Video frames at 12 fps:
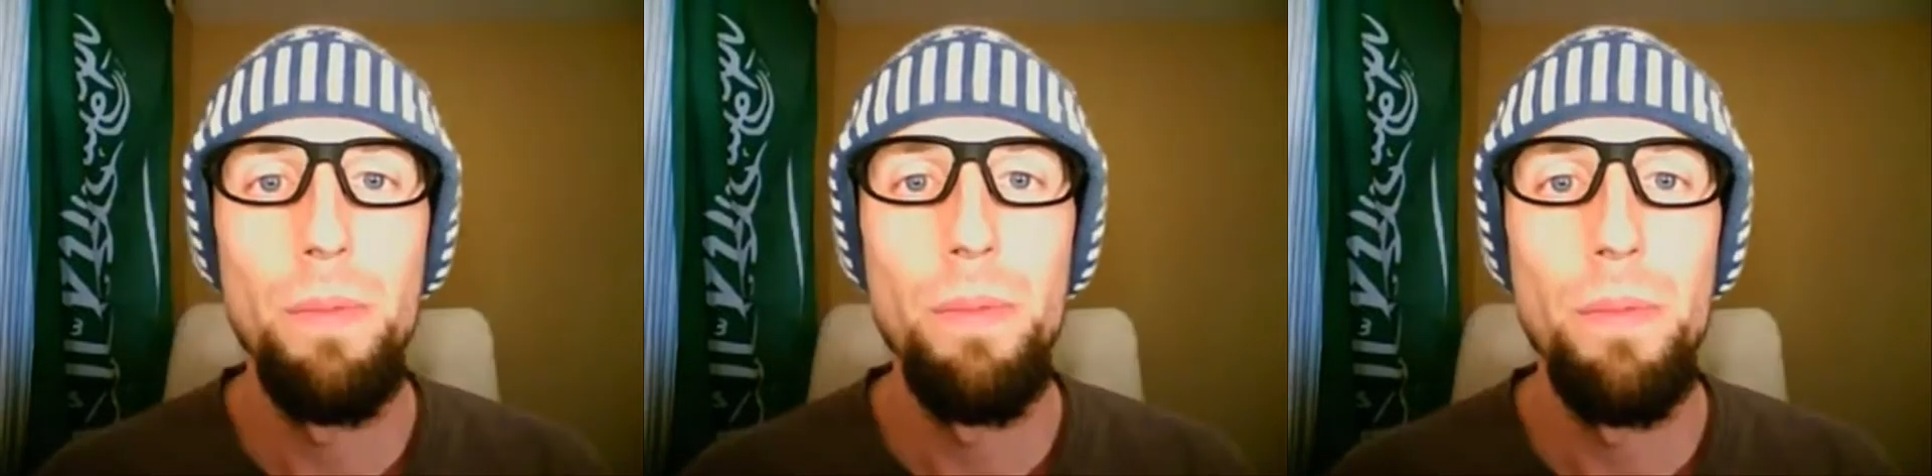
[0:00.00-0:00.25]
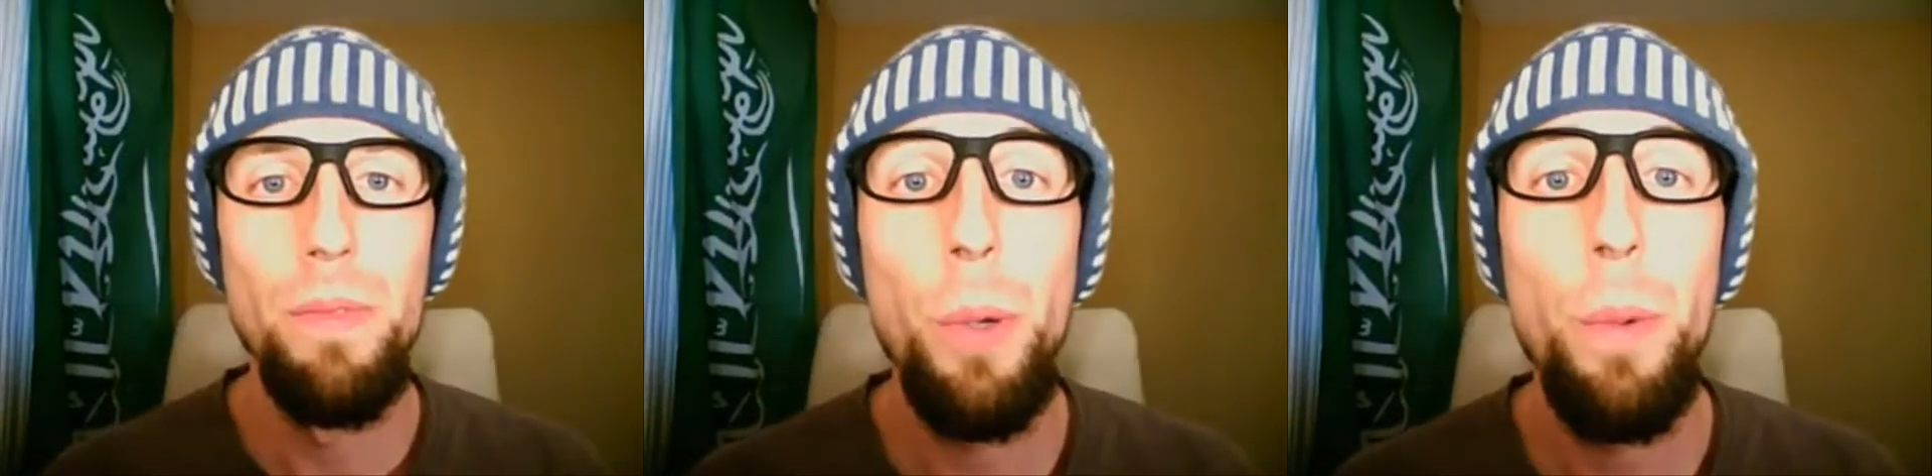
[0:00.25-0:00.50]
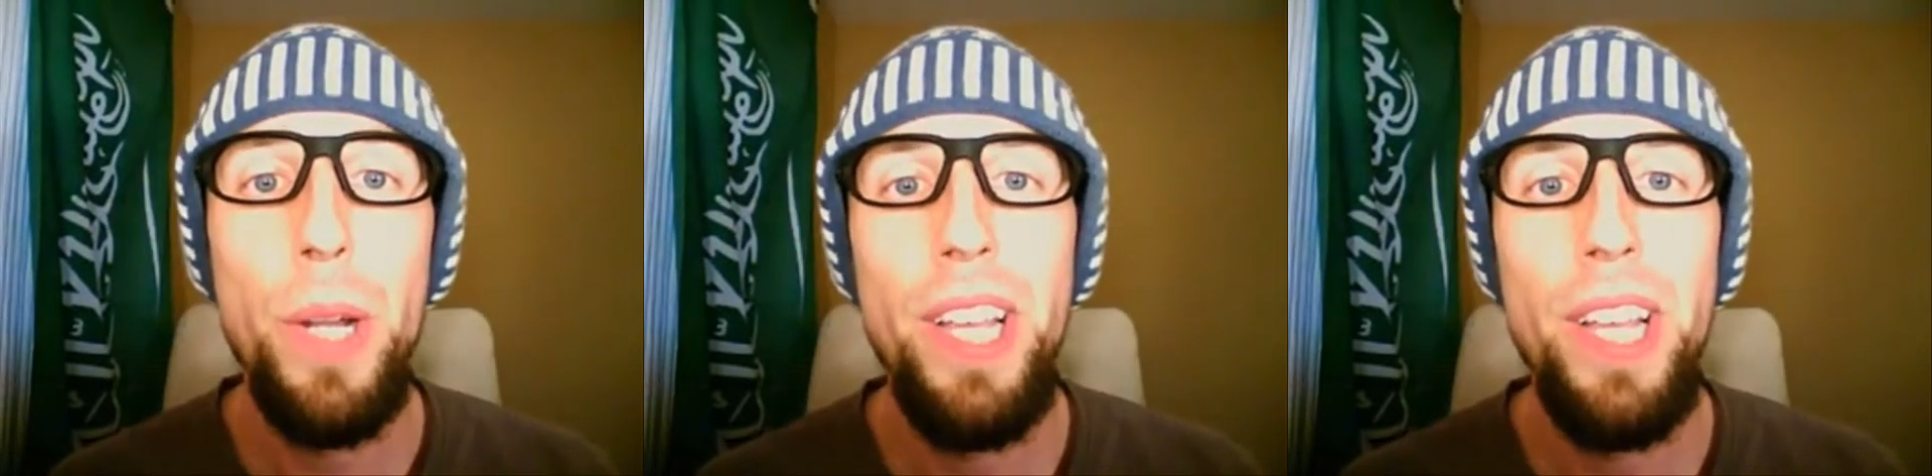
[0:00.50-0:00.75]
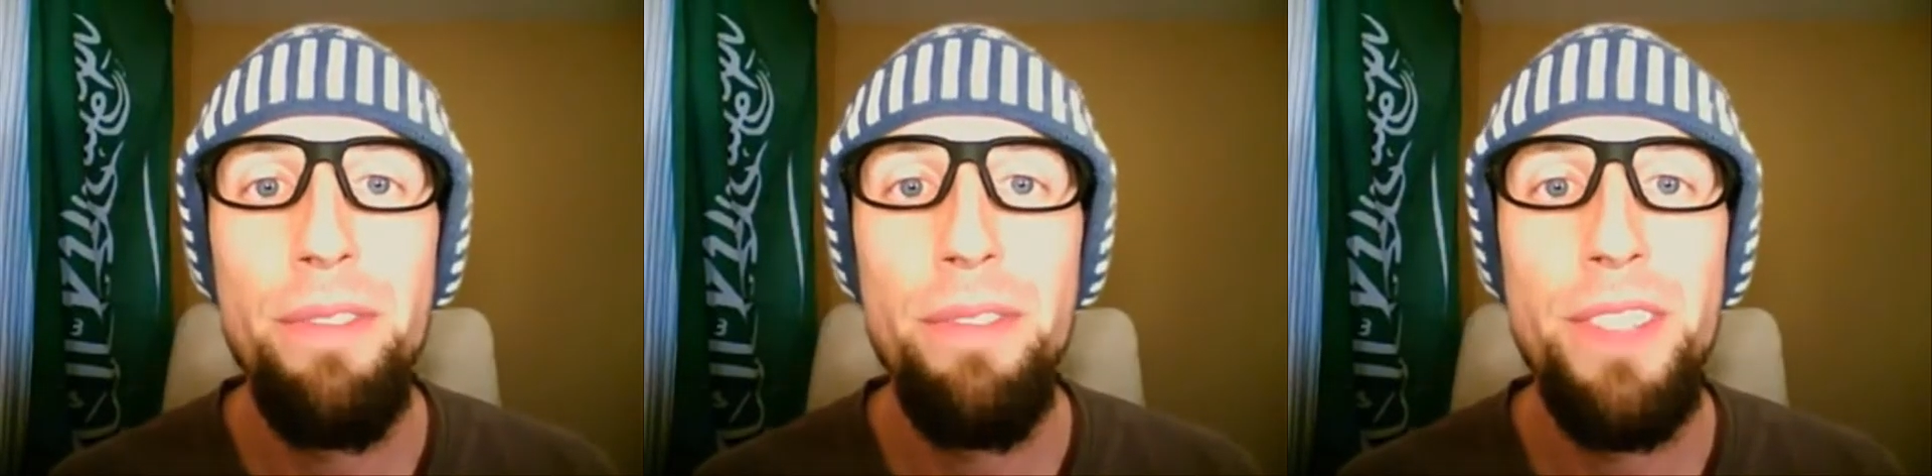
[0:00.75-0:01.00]
Ah. So what do
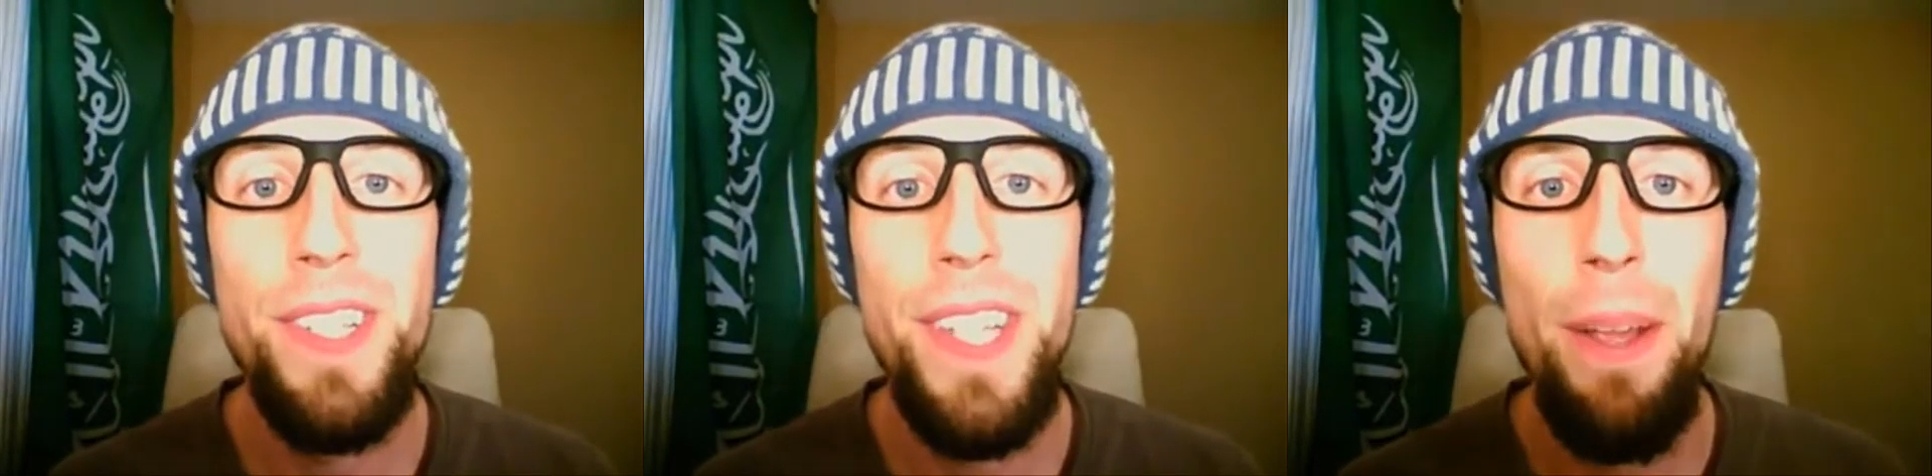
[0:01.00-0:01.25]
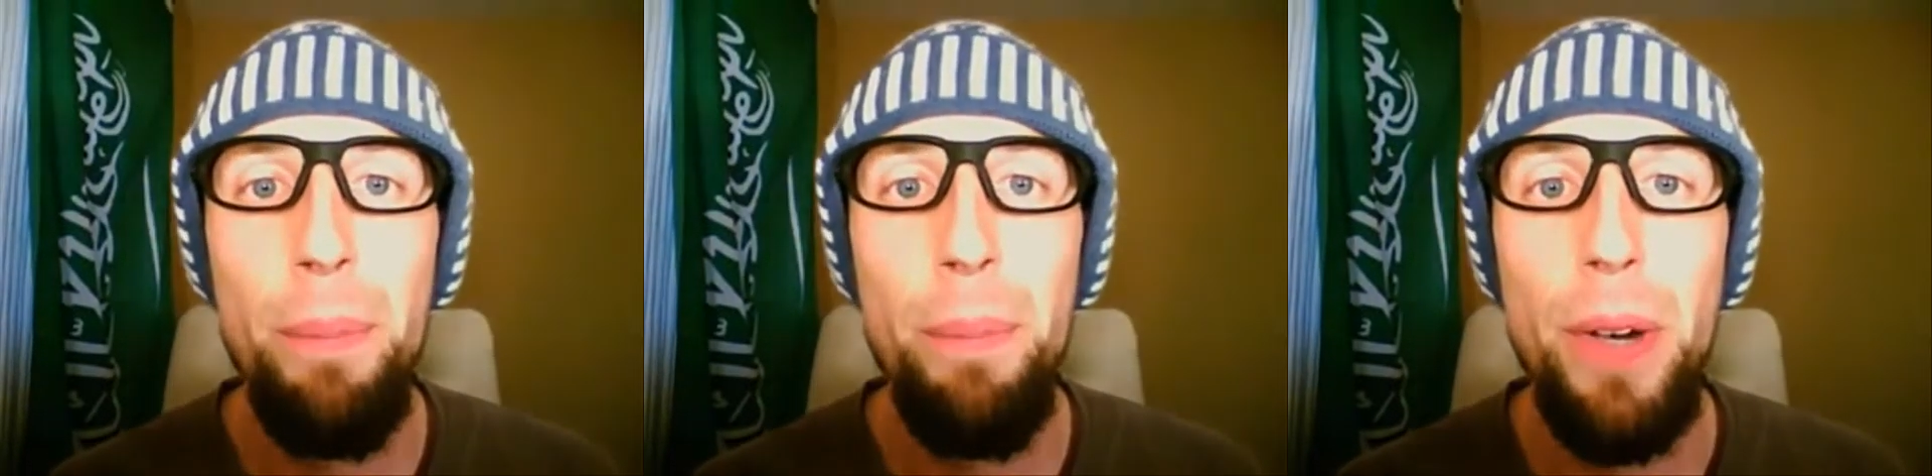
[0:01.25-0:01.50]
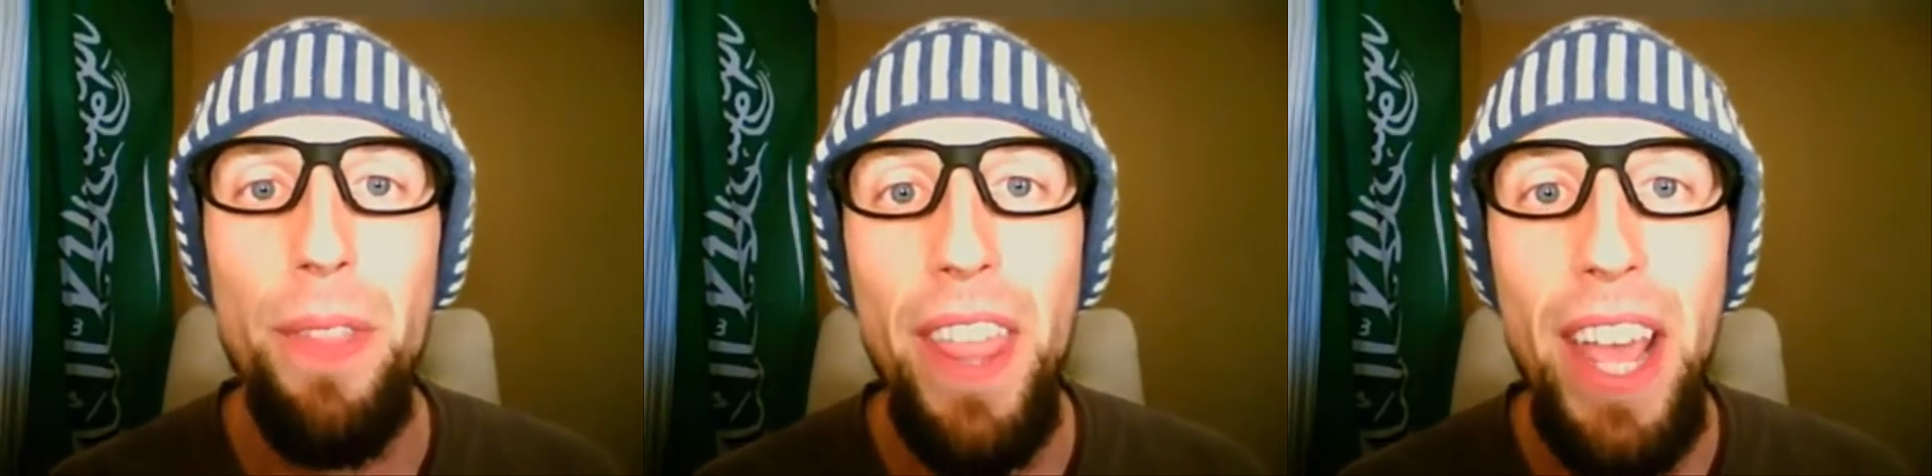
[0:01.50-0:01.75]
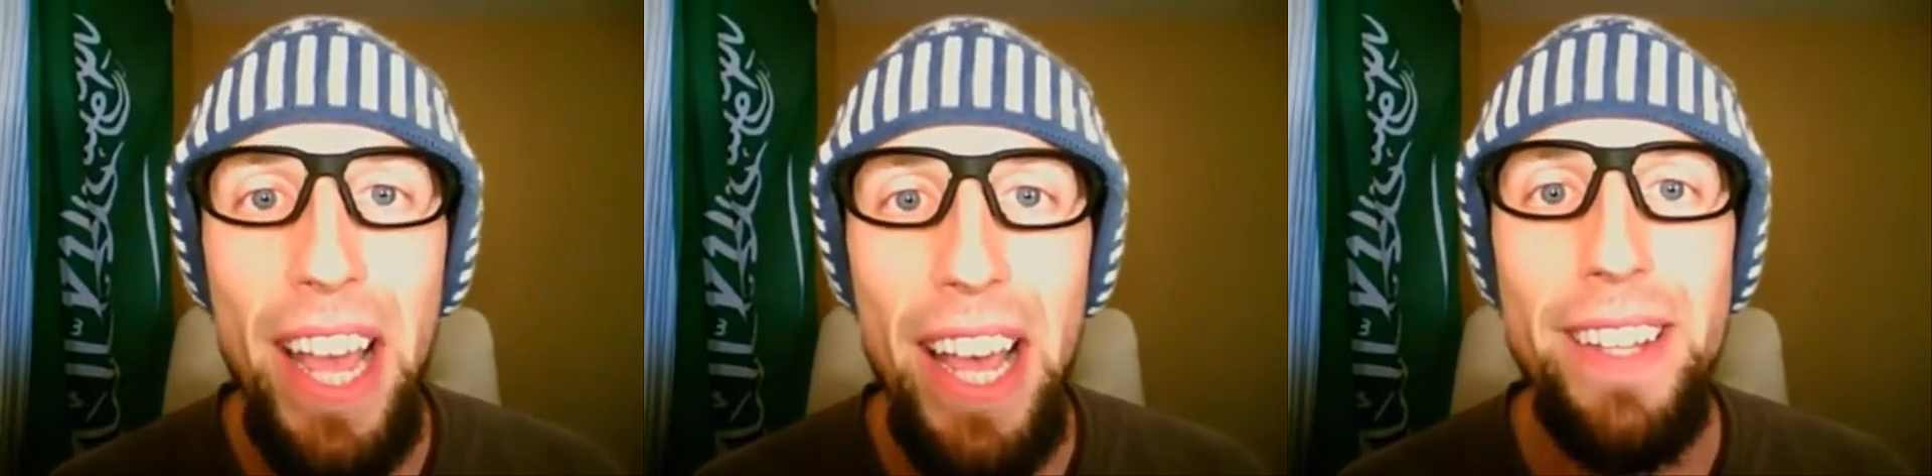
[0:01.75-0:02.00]
you have to say about
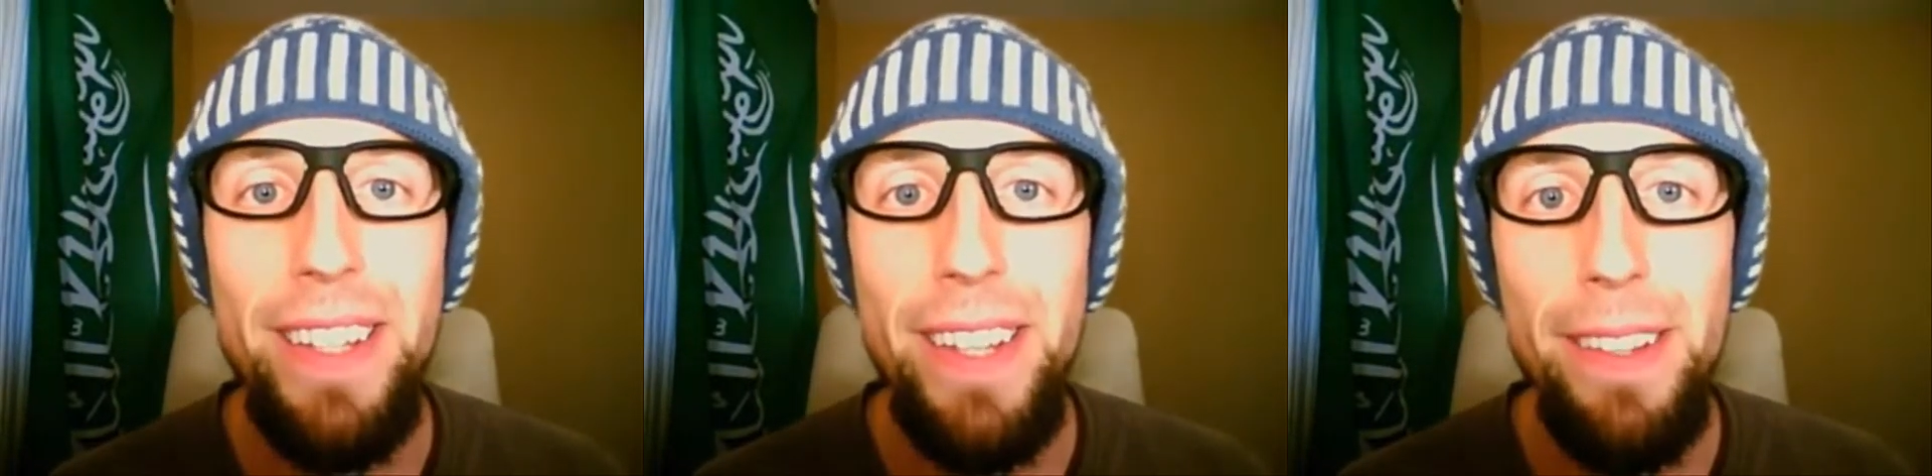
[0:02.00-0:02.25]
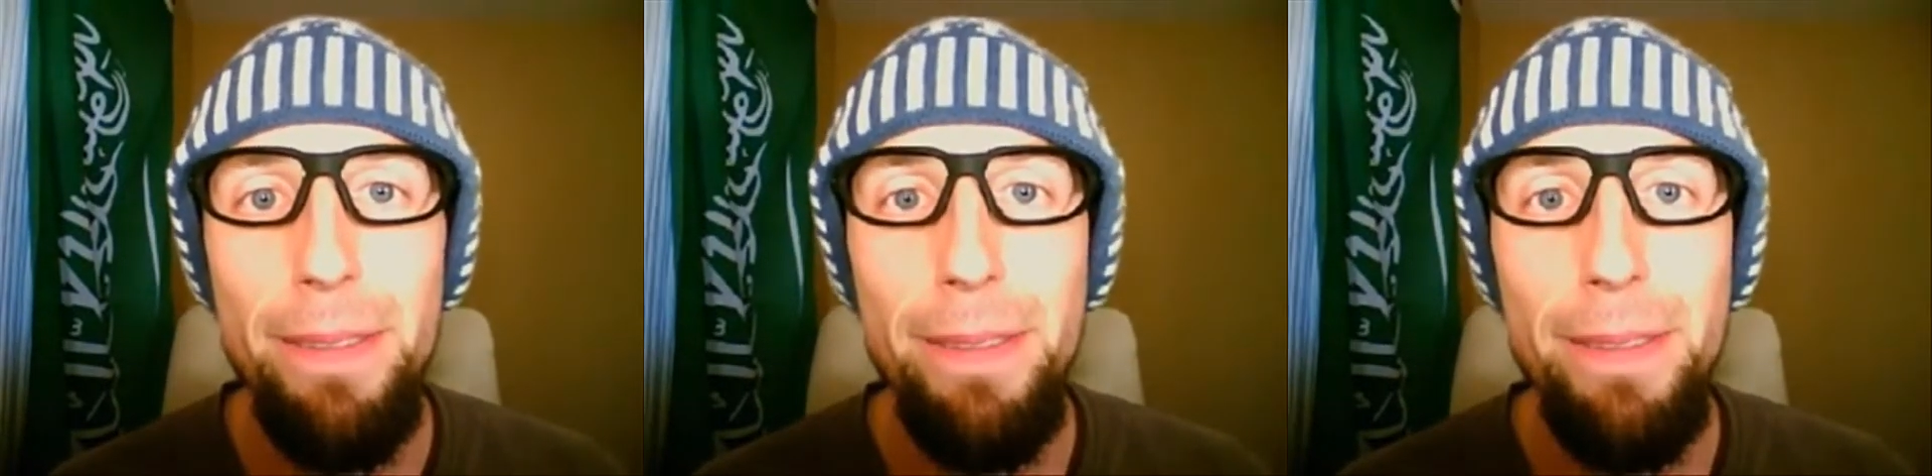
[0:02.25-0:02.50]
that?